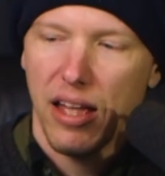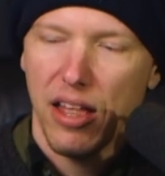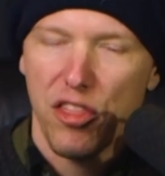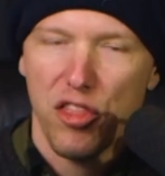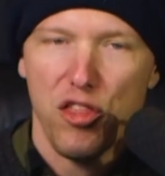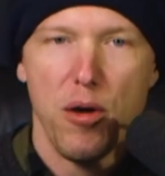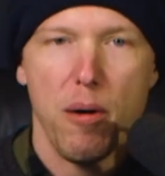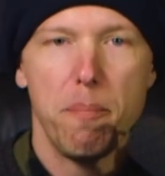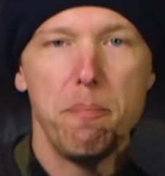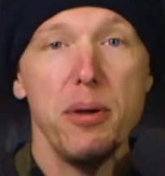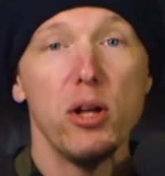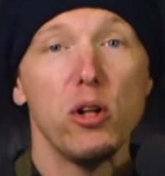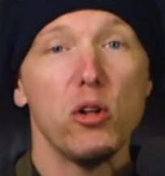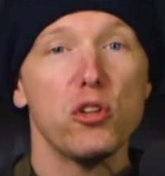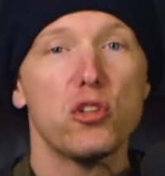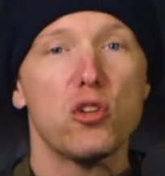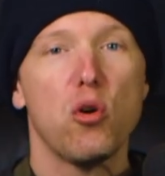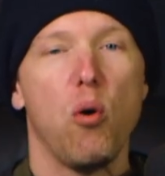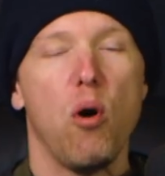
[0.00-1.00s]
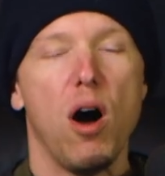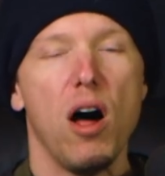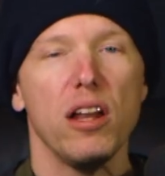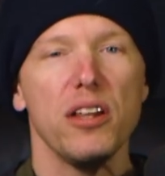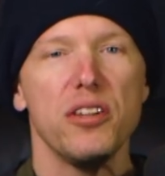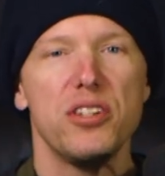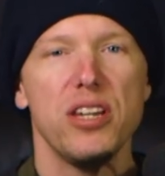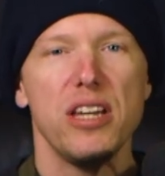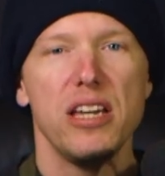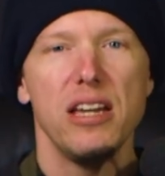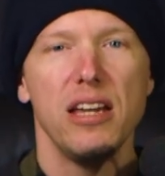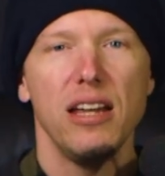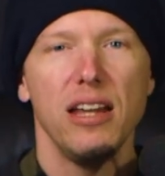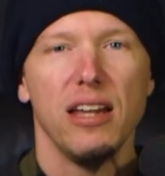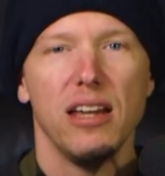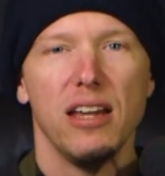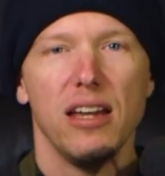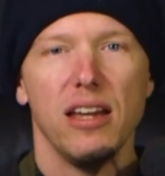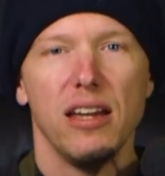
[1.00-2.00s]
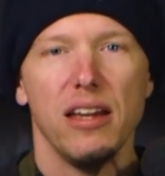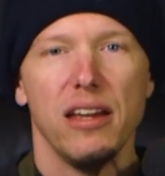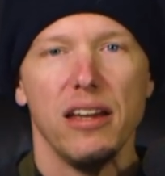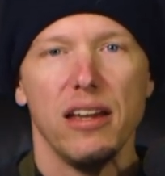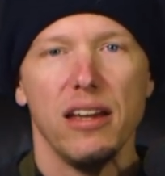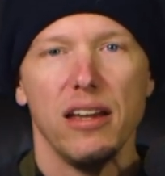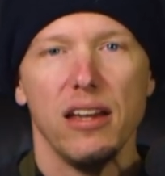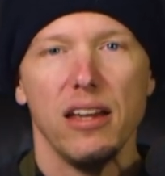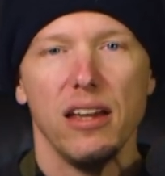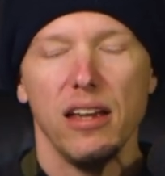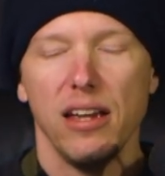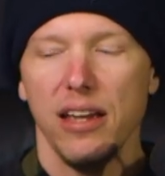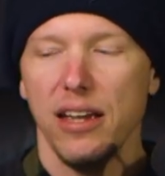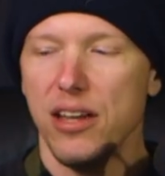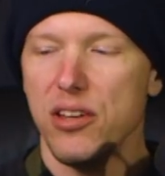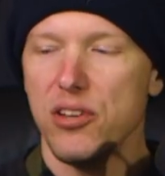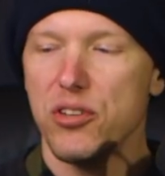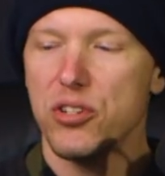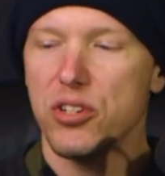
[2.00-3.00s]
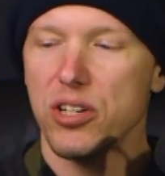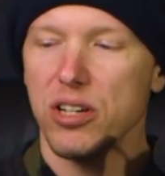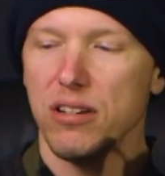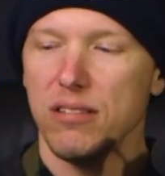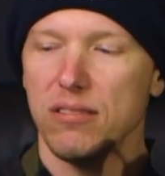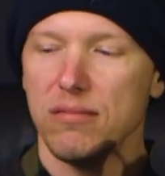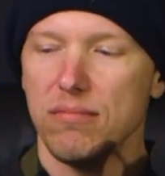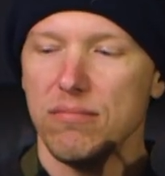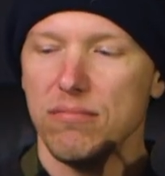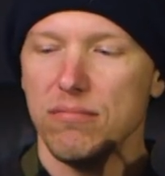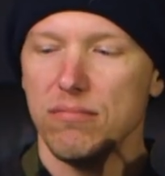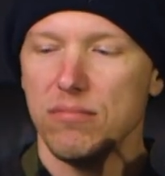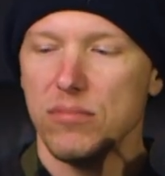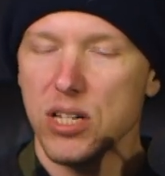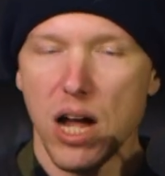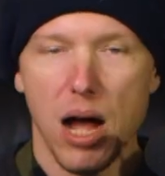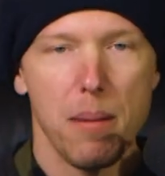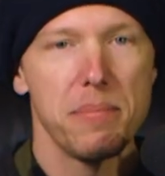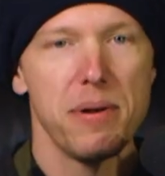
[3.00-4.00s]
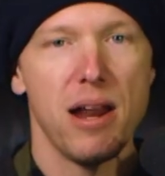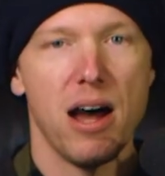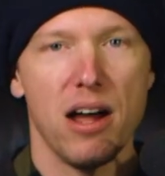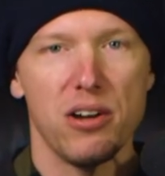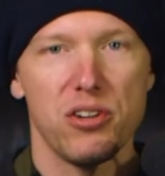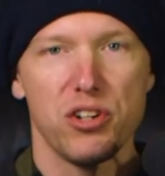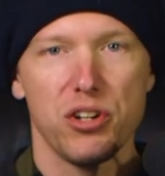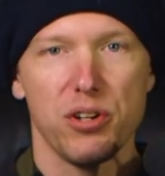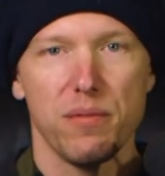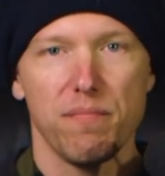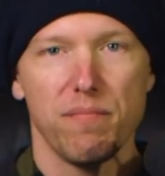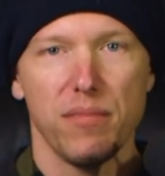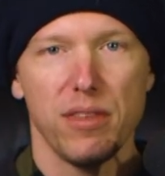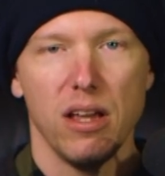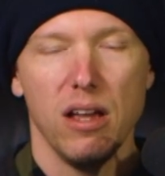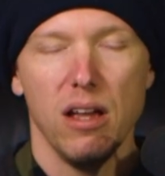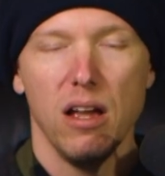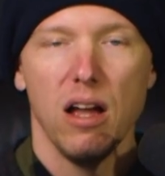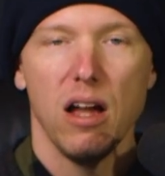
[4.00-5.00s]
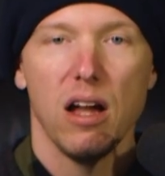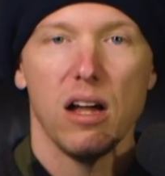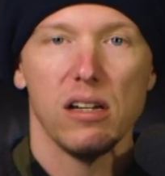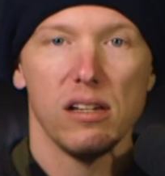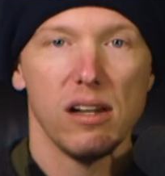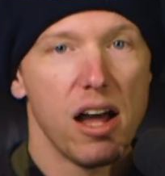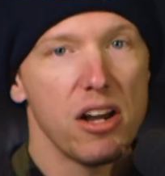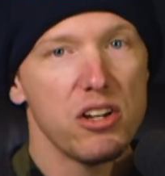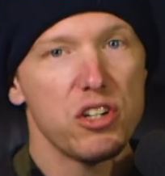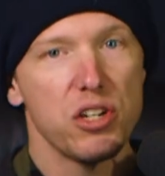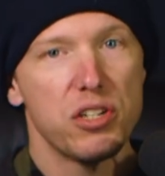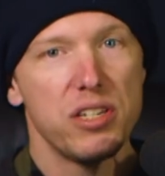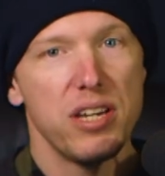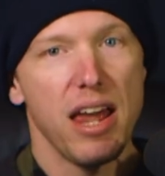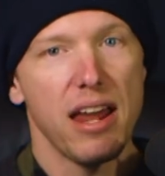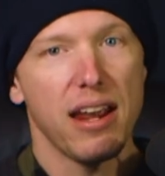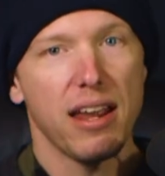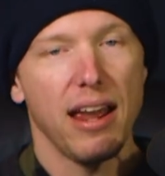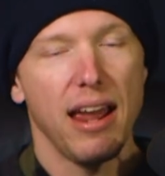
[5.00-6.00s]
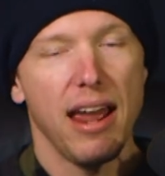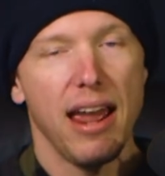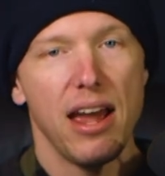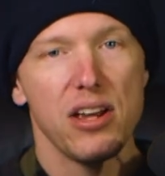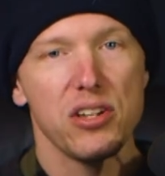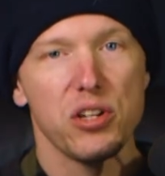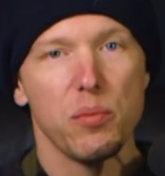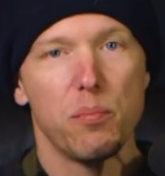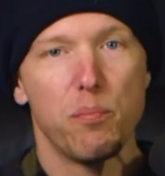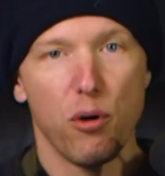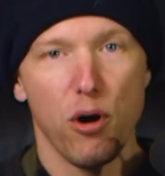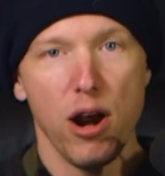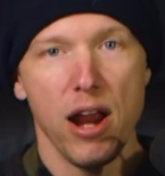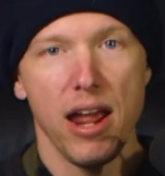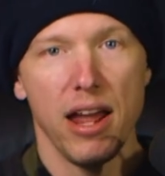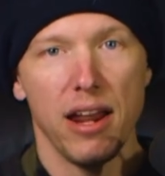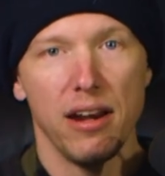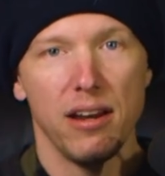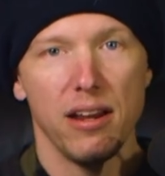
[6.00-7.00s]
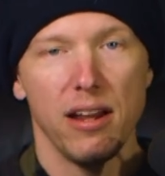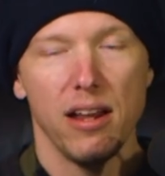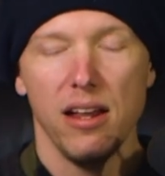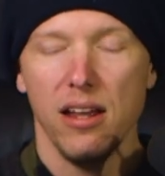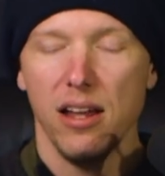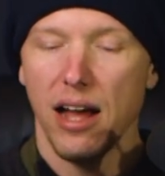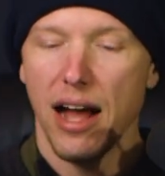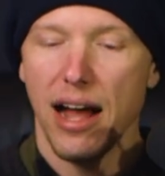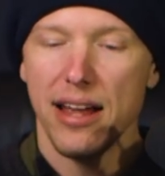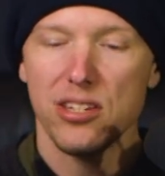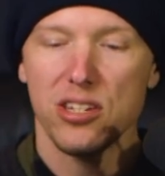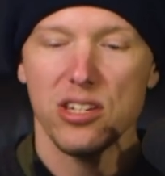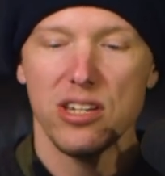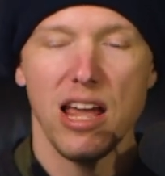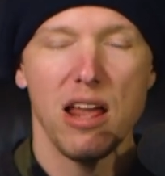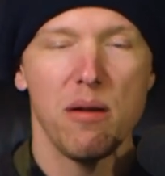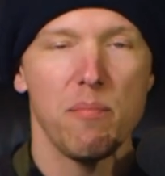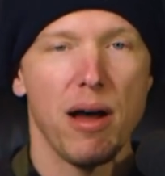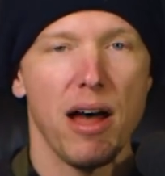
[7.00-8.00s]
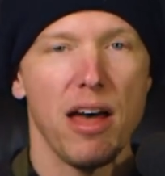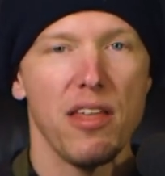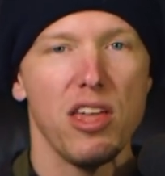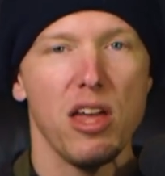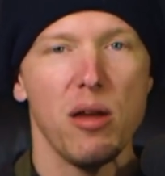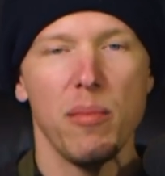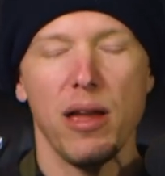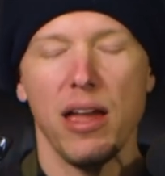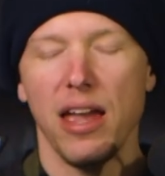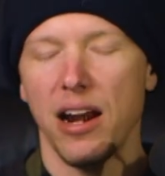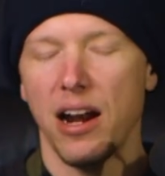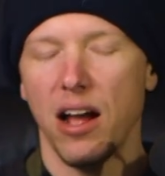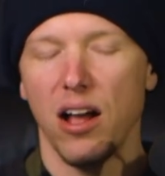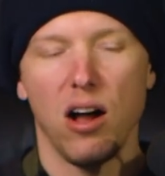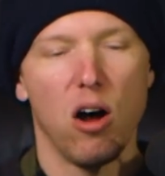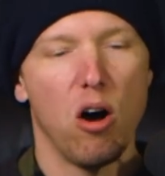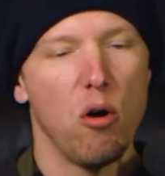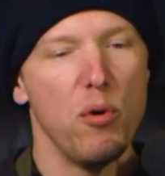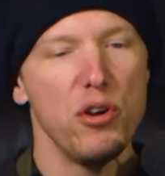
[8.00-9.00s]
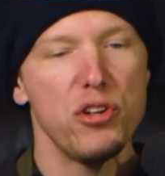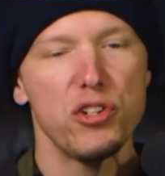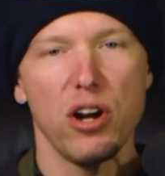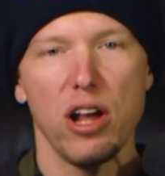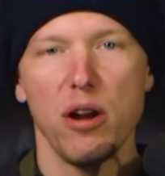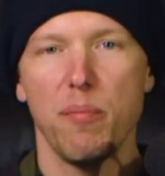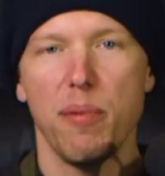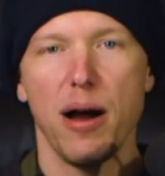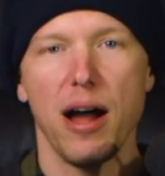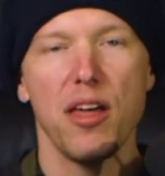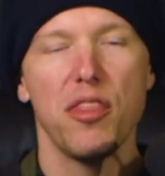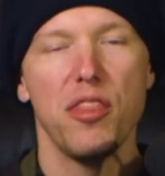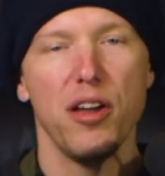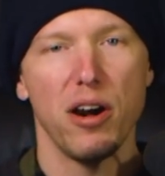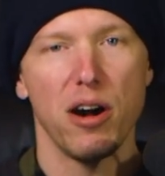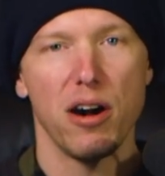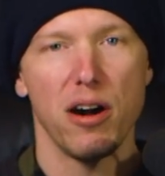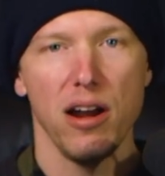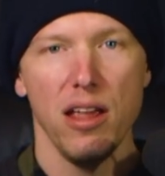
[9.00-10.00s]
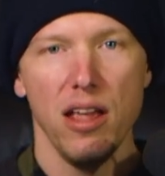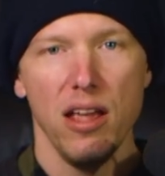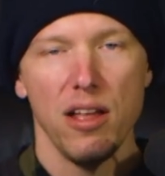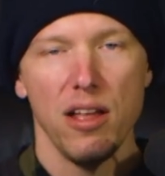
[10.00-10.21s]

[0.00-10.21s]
The build quality is top-notch. Logitech as a brand, I stand by them, and I always try to buy their